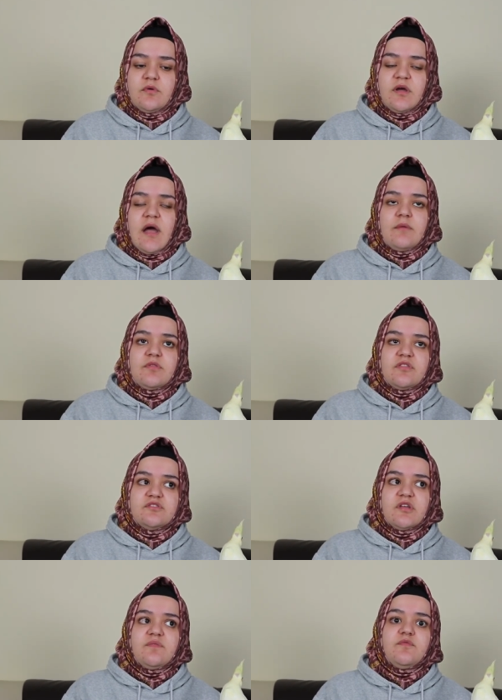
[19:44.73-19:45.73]
uh, I would
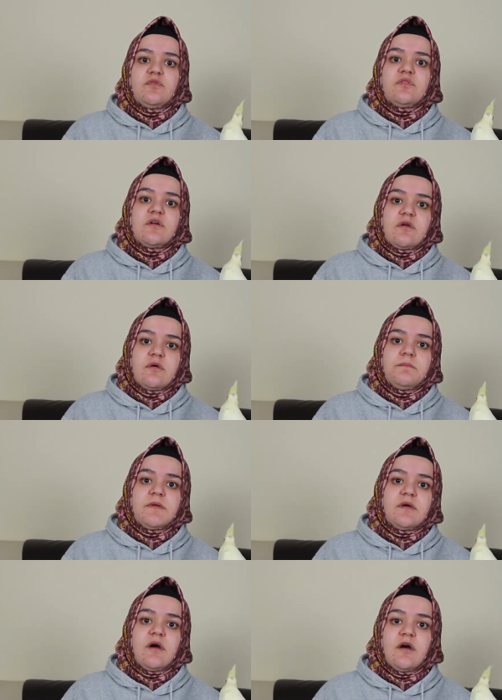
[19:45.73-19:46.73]
suggest foods that are a
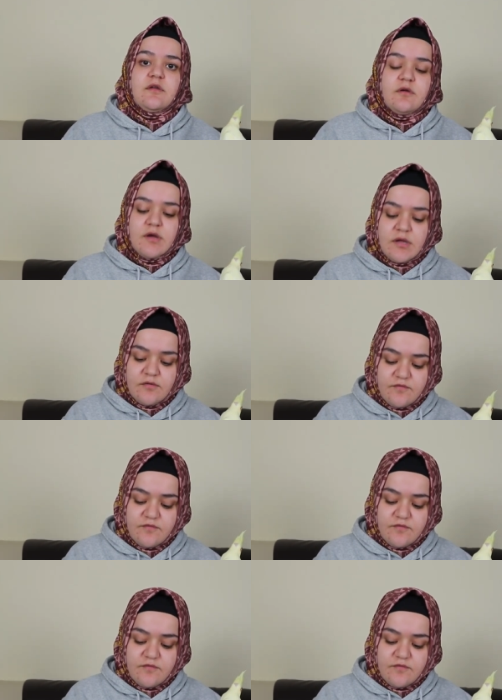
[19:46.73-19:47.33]
bit higher in